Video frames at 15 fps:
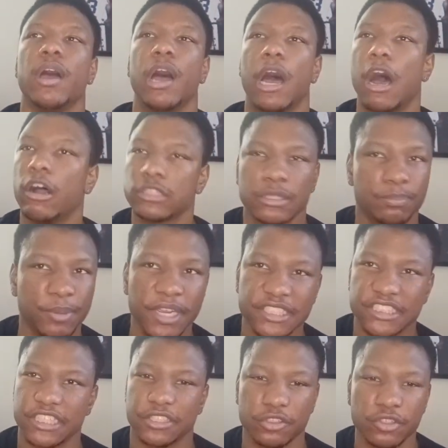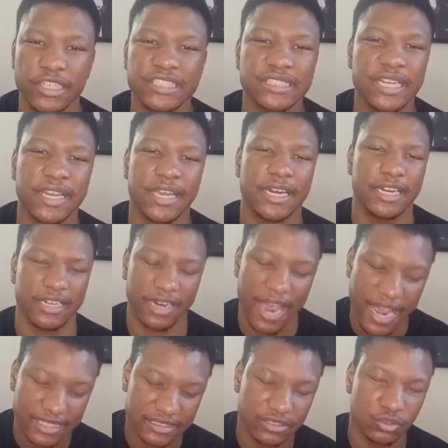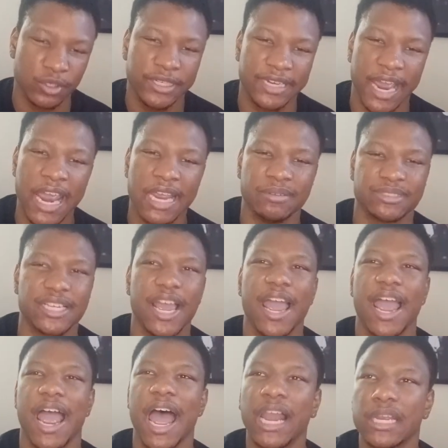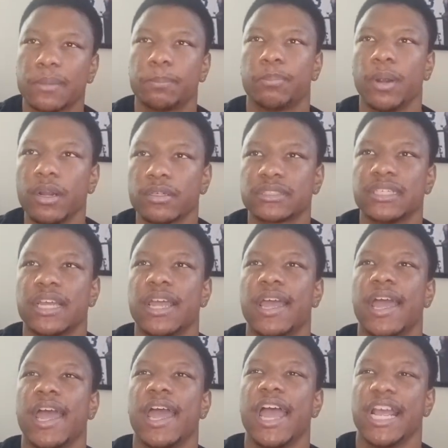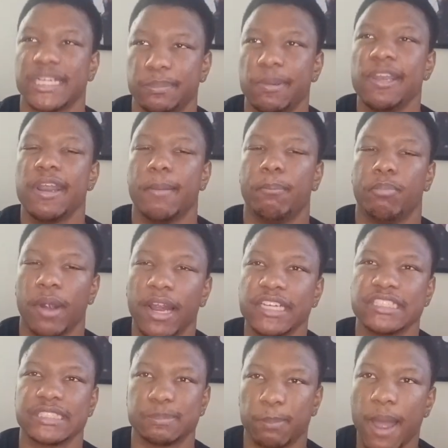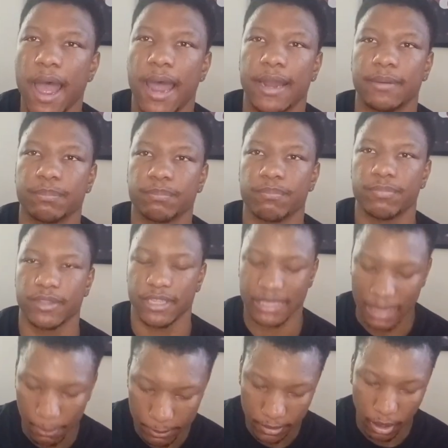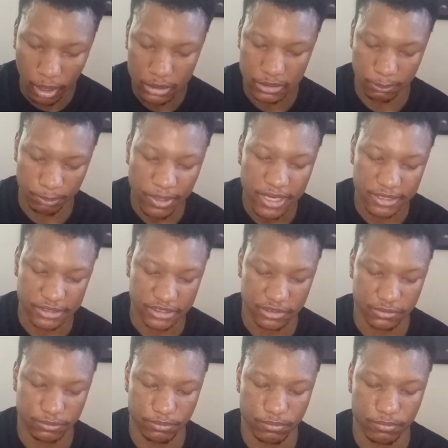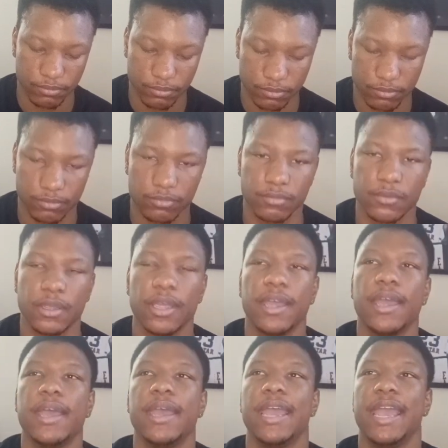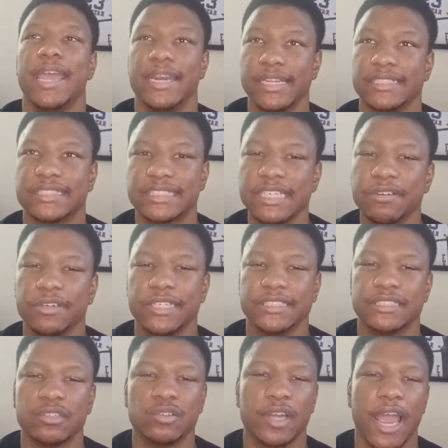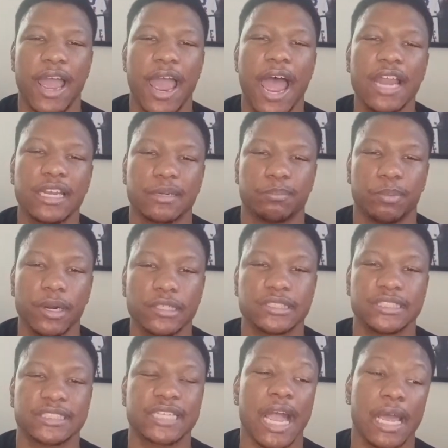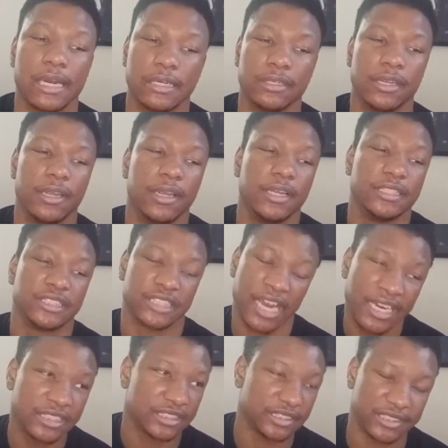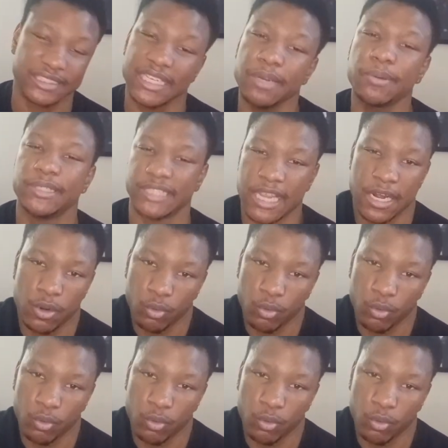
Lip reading: off the bench and do his thing. And in the last 3 games, Alec Burks has been a bright spot coming off the bench in this series. So Alec Burks has kind of changed the series in a